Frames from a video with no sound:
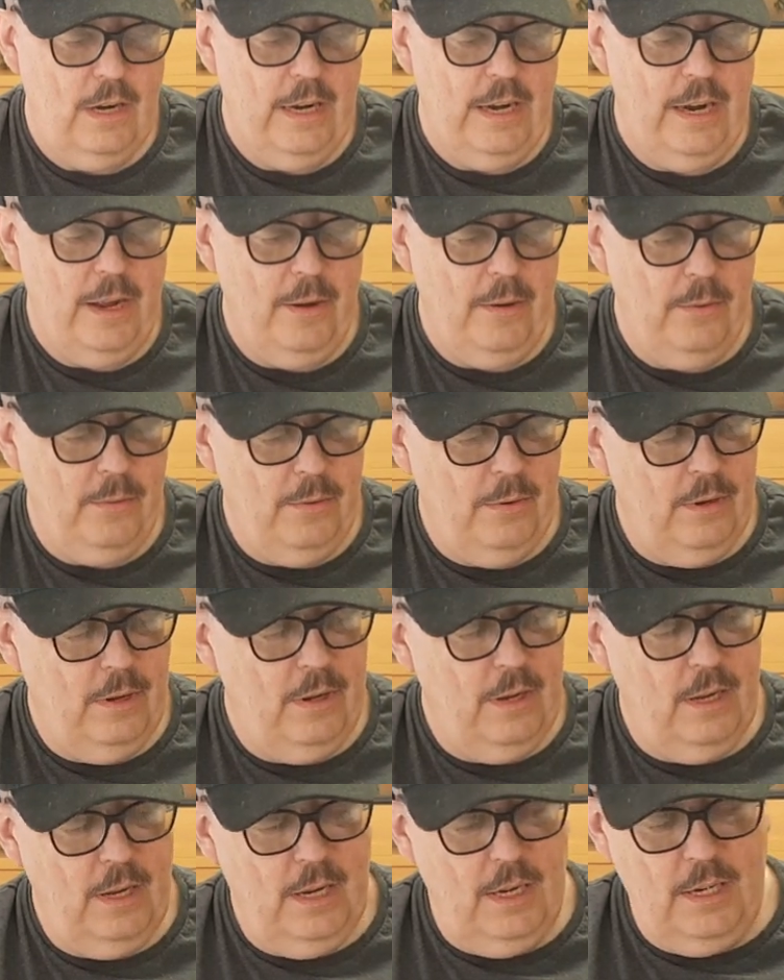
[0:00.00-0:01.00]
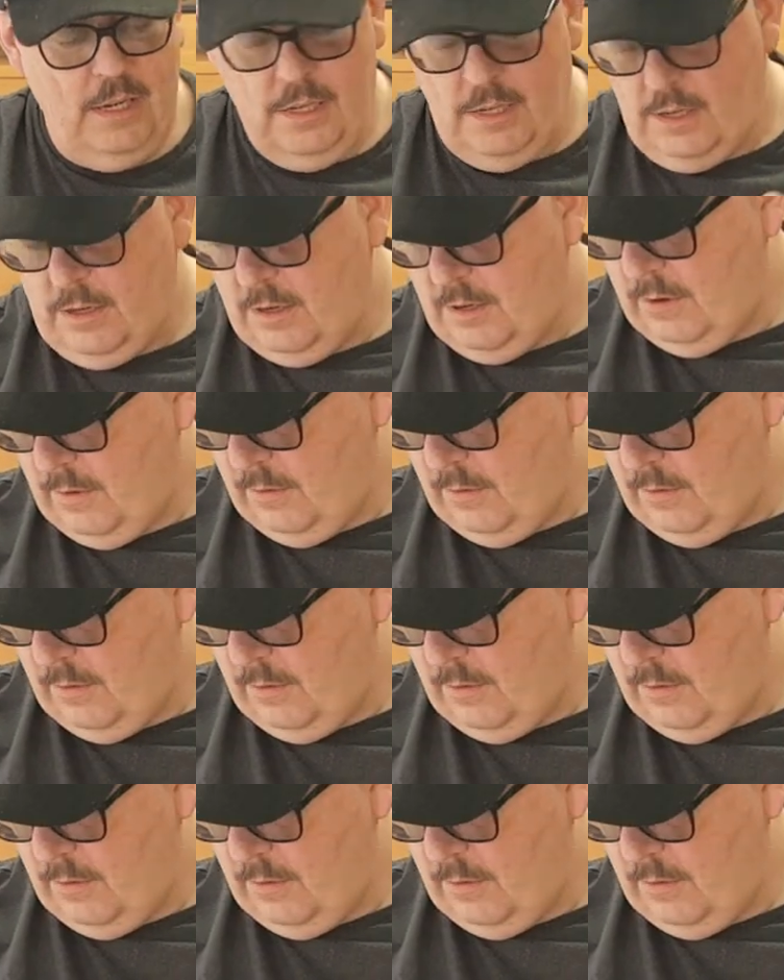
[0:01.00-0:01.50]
I know is